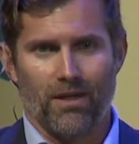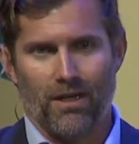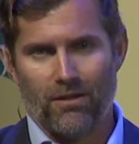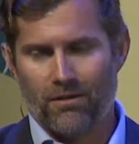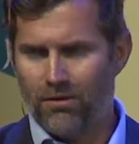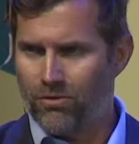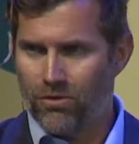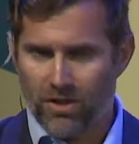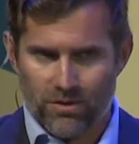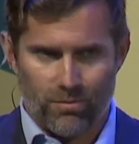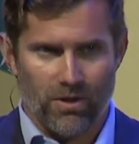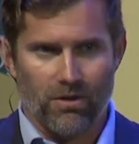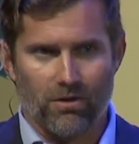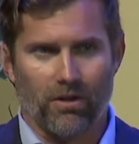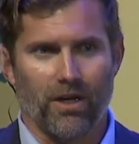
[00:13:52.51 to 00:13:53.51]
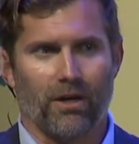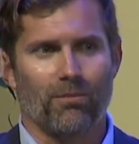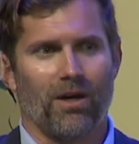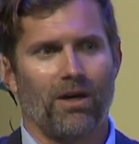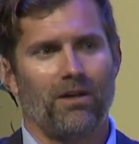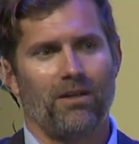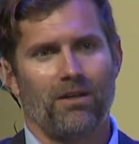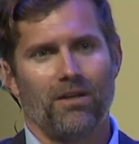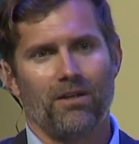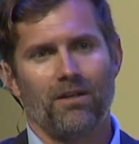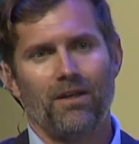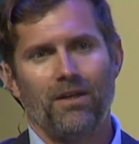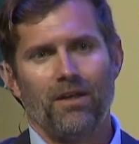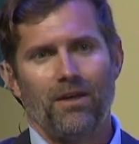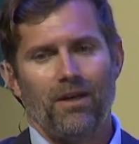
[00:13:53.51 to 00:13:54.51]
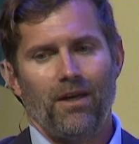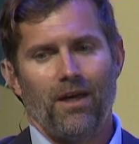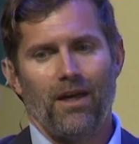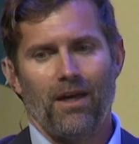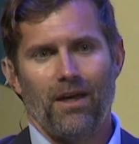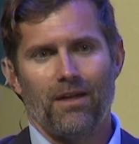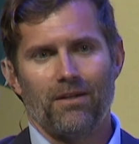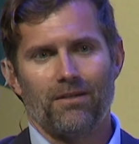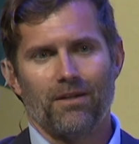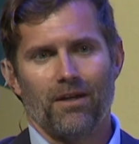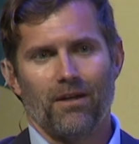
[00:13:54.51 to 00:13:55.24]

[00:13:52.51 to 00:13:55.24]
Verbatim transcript: and trust me, they're like-minded, and